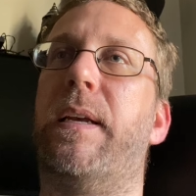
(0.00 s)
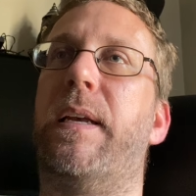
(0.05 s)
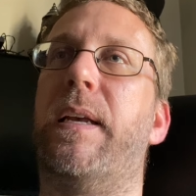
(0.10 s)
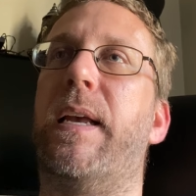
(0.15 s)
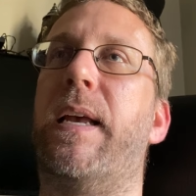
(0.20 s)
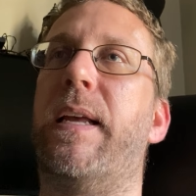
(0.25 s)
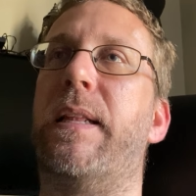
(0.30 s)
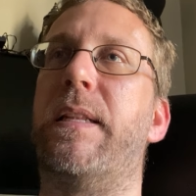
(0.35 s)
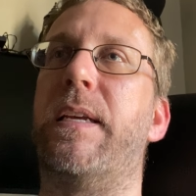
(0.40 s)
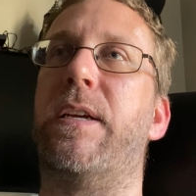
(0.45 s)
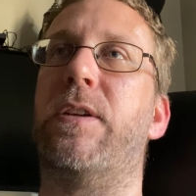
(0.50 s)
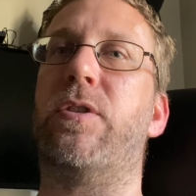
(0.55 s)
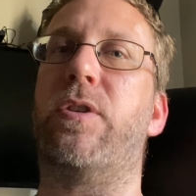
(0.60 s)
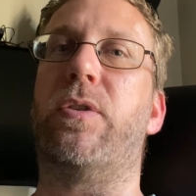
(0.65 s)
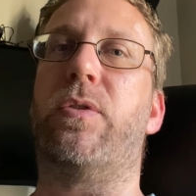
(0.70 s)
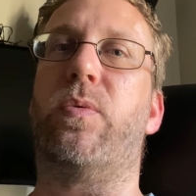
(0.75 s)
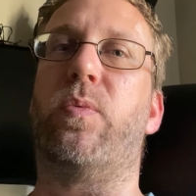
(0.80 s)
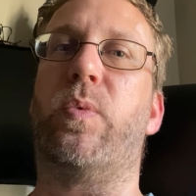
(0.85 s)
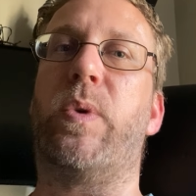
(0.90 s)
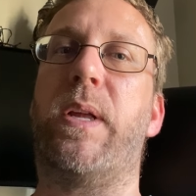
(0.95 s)
and then
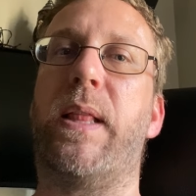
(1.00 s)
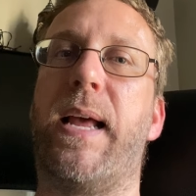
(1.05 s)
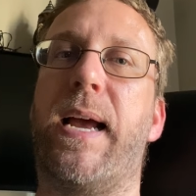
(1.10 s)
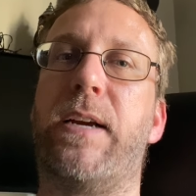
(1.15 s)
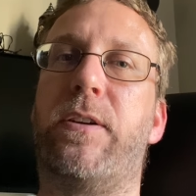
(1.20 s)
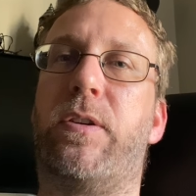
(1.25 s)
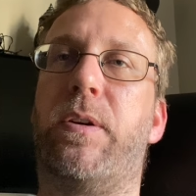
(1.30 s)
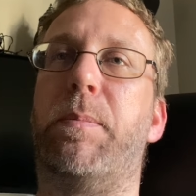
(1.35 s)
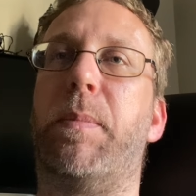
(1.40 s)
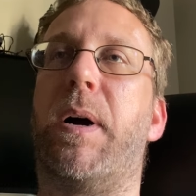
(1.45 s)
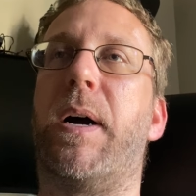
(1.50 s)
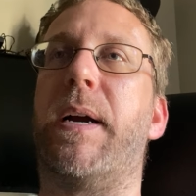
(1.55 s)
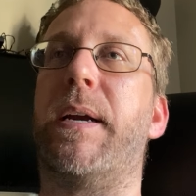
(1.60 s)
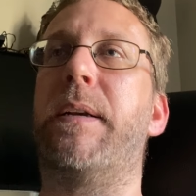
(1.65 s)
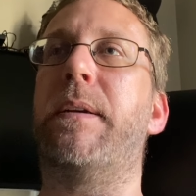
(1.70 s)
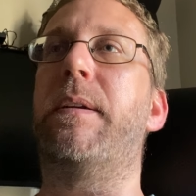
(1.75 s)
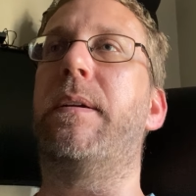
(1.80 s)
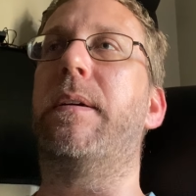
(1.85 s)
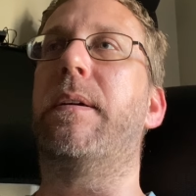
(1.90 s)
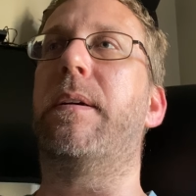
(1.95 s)
just relax your
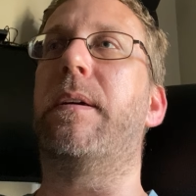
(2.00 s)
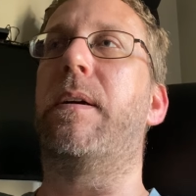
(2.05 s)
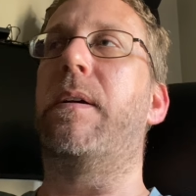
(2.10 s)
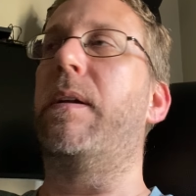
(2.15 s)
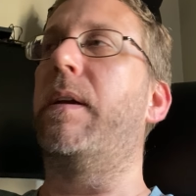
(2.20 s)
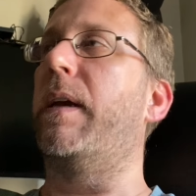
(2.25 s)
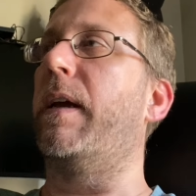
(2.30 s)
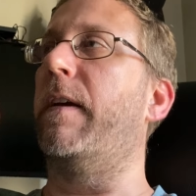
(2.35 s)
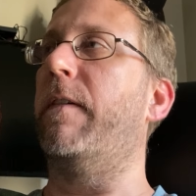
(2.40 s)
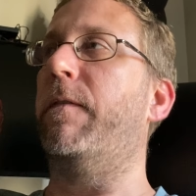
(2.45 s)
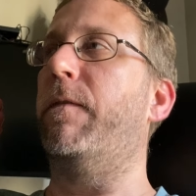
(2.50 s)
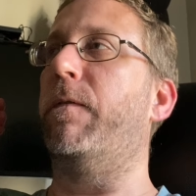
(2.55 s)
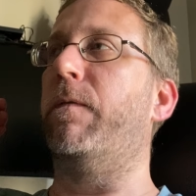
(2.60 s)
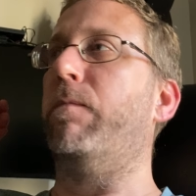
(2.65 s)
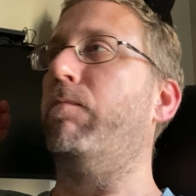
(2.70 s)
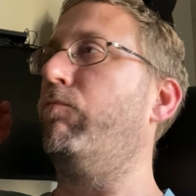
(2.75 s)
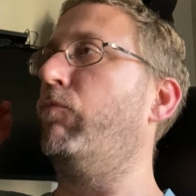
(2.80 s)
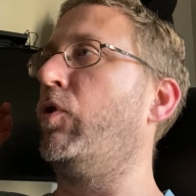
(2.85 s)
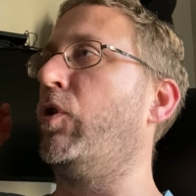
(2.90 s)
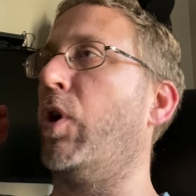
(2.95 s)
mind and
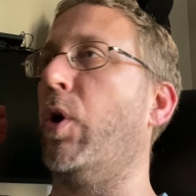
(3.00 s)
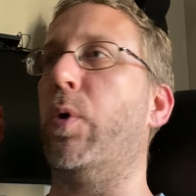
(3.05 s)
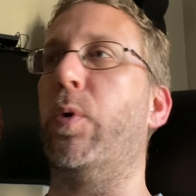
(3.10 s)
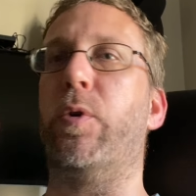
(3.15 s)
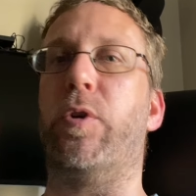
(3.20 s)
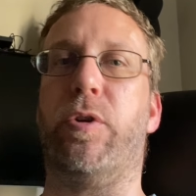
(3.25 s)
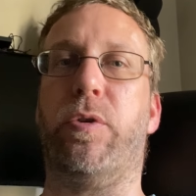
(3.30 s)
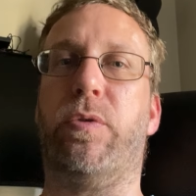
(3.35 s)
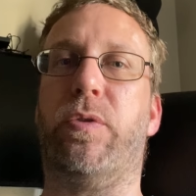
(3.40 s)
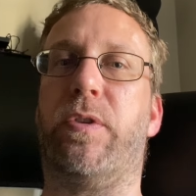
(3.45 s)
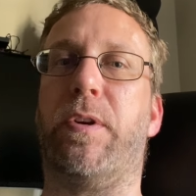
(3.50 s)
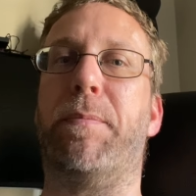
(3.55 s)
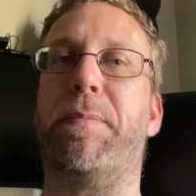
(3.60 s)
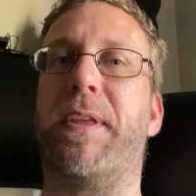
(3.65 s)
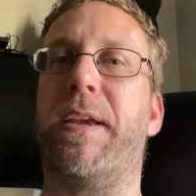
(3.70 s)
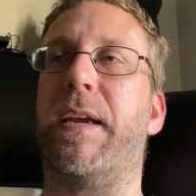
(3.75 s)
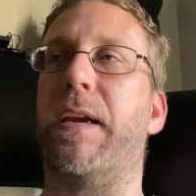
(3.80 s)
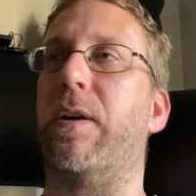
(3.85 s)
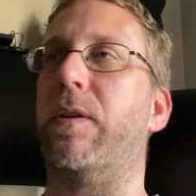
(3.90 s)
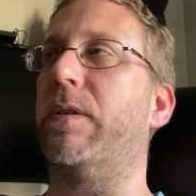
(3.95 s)
go do
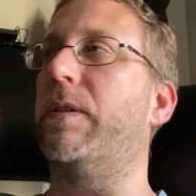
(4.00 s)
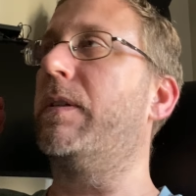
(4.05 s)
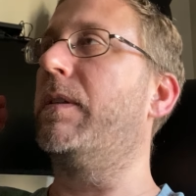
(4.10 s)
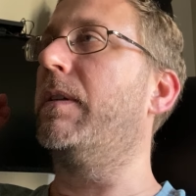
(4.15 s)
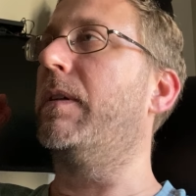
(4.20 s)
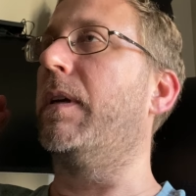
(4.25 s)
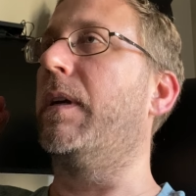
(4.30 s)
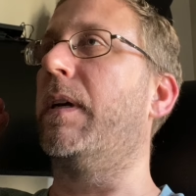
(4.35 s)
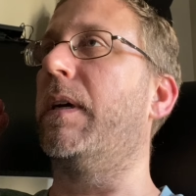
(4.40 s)
something else.